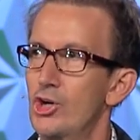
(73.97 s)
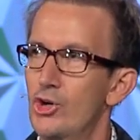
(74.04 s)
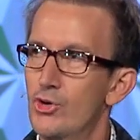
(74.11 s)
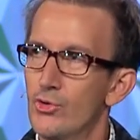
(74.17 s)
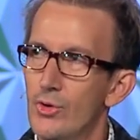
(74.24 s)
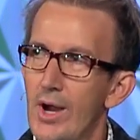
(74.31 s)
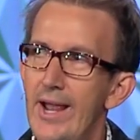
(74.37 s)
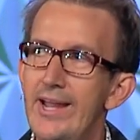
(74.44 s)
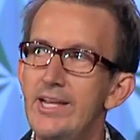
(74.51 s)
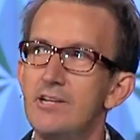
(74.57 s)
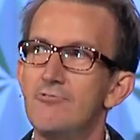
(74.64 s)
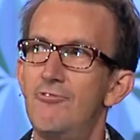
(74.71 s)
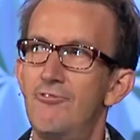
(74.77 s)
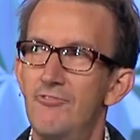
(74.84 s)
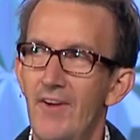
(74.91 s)
Great
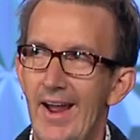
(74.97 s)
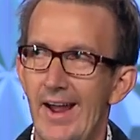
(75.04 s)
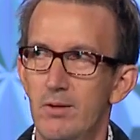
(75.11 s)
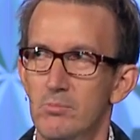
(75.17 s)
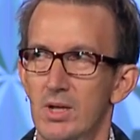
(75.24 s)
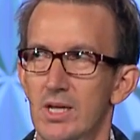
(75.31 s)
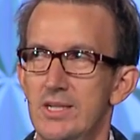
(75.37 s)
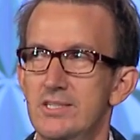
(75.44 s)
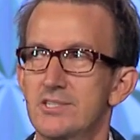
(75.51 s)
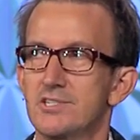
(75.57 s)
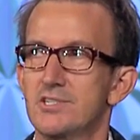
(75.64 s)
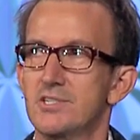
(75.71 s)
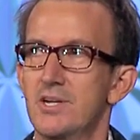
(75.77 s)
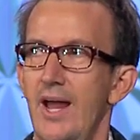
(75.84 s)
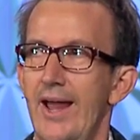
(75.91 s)
families
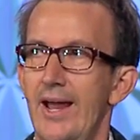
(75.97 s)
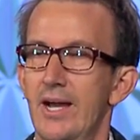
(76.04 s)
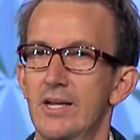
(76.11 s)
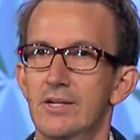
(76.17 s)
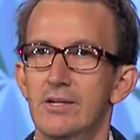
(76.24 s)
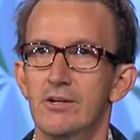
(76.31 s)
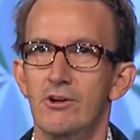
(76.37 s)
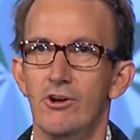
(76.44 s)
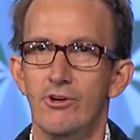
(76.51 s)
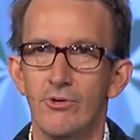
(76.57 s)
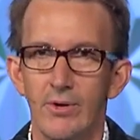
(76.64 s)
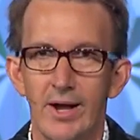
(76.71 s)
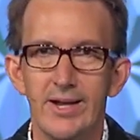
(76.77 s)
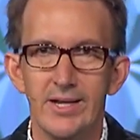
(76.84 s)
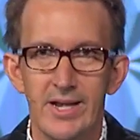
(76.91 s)
and
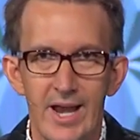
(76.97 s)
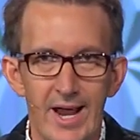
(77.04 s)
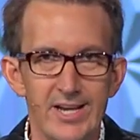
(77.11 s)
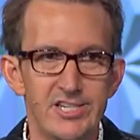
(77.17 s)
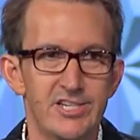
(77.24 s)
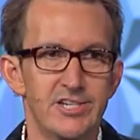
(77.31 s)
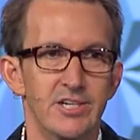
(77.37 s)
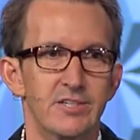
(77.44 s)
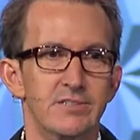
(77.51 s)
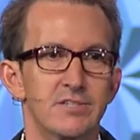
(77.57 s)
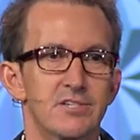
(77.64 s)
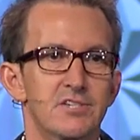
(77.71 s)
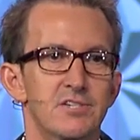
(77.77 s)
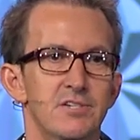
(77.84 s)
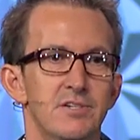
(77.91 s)
great
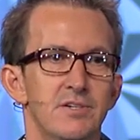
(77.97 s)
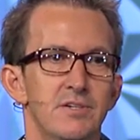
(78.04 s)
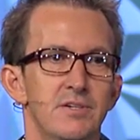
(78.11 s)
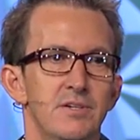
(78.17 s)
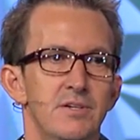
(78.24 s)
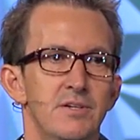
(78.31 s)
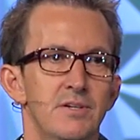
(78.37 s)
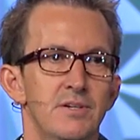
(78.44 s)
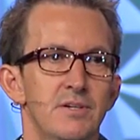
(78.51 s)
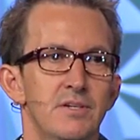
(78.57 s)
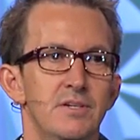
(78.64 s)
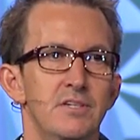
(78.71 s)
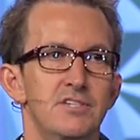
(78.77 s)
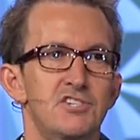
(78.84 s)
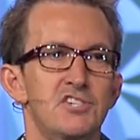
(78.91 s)
nations
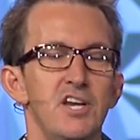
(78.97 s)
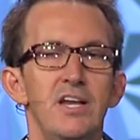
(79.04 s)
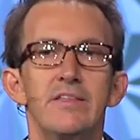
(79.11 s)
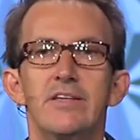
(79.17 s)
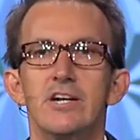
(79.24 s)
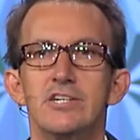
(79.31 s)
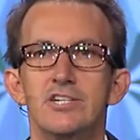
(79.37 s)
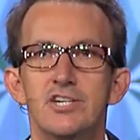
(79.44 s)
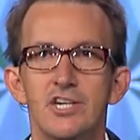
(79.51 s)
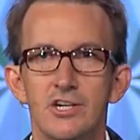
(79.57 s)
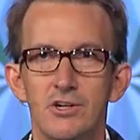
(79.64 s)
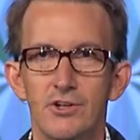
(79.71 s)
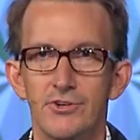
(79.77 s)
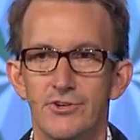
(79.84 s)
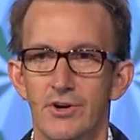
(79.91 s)
see their
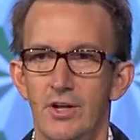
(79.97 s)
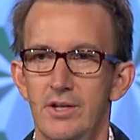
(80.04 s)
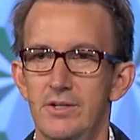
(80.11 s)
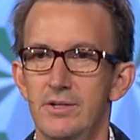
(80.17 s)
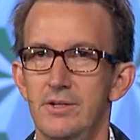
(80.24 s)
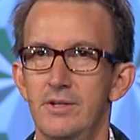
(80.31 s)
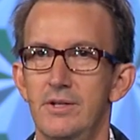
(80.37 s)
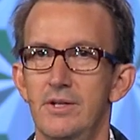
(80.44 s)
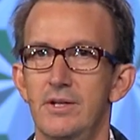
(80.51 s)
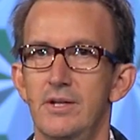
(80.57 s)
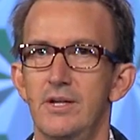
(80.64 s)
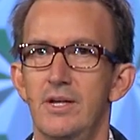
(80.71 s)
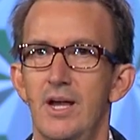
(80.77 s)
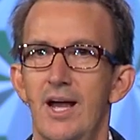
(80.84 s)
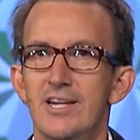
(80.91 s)
children
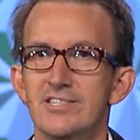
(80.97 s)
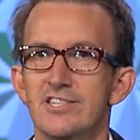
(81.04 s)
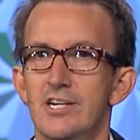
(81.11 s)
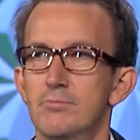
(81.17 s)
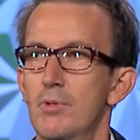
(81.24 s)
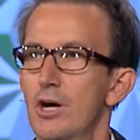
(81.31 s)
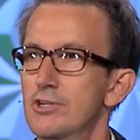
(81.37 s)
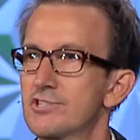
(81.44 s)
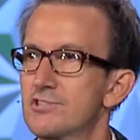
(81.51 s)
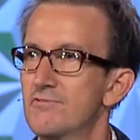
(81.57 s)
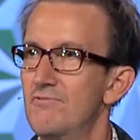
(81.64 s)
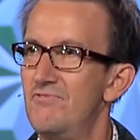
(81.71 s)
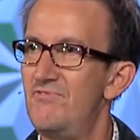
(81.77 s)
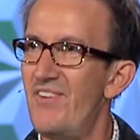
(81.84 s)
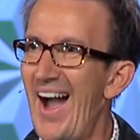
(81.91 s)
as their most
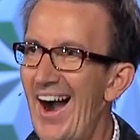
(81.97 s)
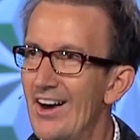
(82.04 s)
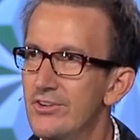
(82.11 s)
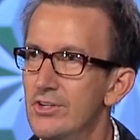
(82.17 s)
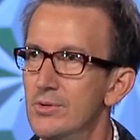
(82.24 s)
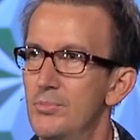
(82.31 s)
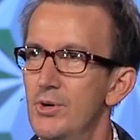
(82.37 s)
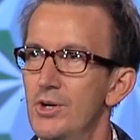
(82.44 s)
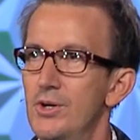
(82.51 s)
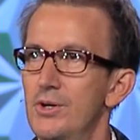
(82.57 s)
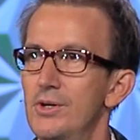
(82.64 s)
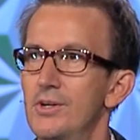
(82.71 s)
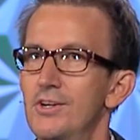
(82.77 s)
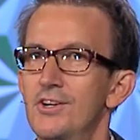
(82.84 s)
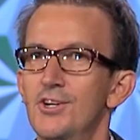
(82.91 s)

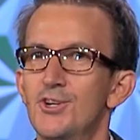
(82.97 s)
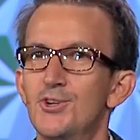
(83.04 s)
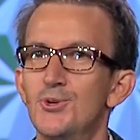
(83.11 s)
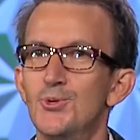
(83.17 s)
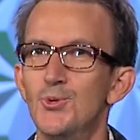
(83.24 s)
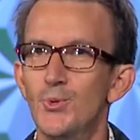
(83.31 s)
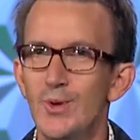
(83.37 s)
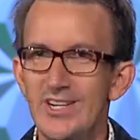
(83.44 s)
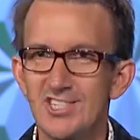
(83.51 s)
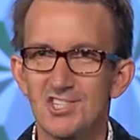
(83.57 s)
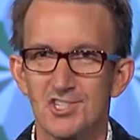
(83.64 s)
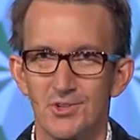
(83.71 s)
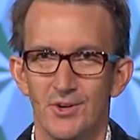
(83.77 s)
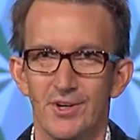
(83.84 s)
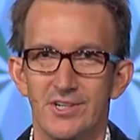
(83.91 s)
valuable
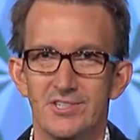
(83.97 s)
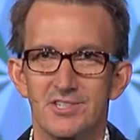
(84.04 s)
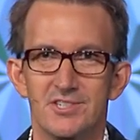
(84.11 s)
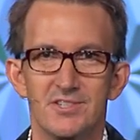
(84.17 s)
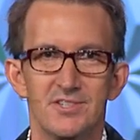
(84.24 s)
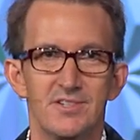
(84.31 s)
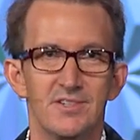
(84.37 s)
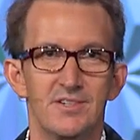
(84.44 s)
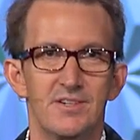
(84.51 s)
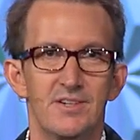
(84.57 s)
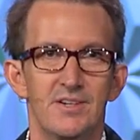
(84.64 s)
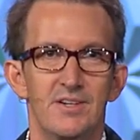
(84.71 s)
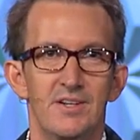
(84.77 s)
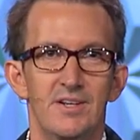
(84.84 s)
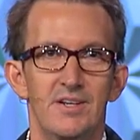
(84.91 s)
resource
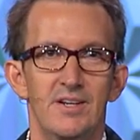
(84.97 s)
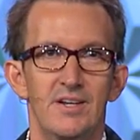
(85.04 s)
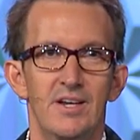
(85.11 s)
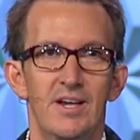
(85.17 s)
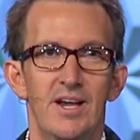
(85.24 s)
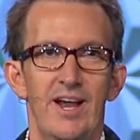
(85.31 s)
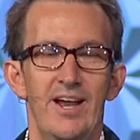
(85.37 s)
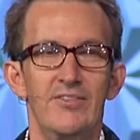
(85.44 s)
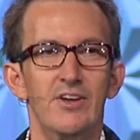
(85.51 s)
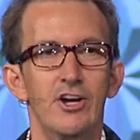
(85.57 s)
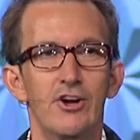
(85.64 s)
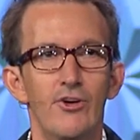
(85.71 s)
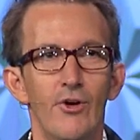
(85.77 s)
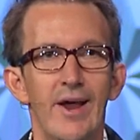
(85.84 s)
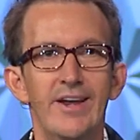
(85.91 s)
and
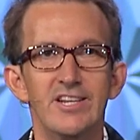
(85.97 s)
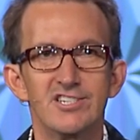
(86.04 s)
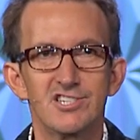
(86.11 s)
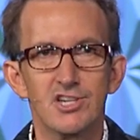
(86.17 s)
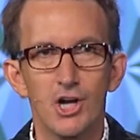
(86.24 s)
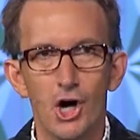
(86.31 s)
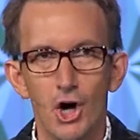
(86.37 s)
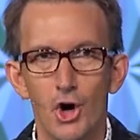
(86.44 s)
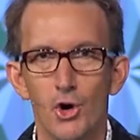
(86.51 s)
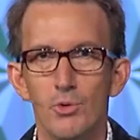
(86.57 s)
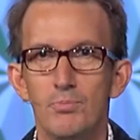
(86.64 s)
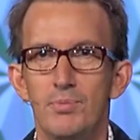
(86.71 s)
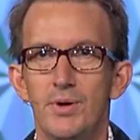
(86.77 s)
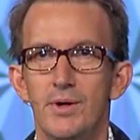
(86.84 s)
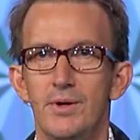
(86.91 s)
their greatest
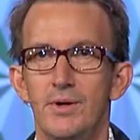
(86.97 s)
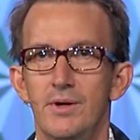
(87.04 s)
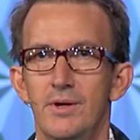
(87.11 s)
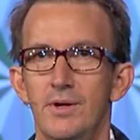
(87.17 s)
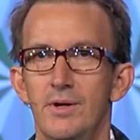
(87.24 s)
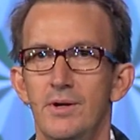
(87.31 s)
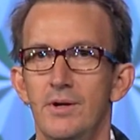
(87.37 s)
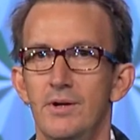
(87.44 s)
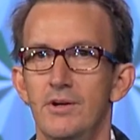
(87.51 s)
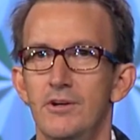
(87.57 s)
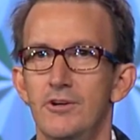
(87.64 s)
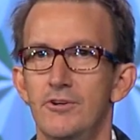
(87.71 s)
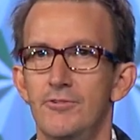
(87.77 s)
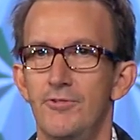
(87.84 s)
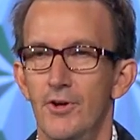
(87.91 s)
hope
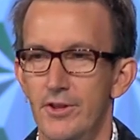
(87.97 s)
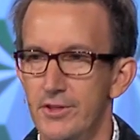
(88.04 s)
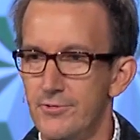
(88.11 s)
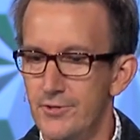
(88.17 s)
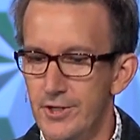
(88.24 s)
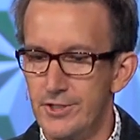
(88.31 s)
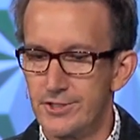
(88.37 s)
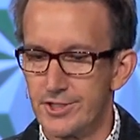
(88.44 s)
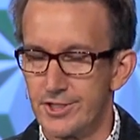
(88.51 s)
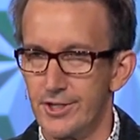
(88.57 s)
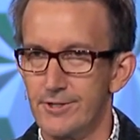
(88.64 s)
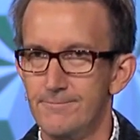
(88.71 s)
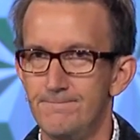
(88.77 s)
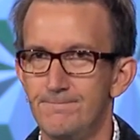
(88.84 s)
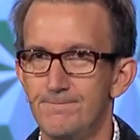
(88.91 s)
for the future.